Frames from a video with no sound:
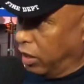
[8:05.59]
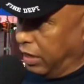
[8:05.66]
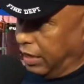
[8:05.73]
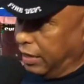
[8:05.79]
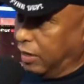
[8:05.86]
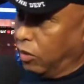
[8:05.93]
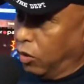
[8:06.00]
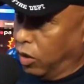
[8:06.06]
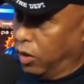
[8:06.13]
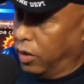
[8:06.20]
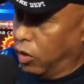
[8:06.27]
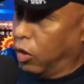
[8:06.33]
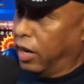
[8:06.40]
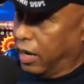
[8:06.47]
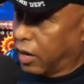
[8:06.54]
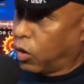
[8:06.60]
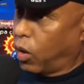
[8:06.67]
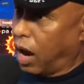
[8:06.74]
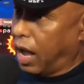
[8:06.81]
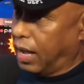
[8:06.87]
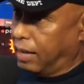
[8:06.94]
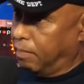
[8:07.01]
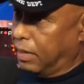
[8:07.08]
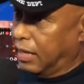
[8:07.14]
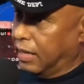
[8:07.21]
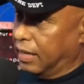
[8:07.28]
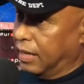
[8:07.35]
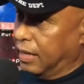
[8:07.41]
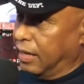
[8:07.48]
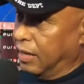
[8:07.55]
a crime,
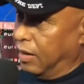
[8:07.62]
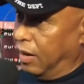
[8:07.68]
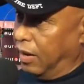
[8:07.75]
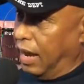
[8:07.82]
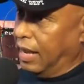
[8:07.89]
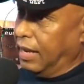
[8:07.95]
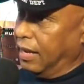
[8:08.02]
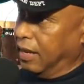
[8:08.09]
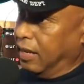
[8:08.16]
all right?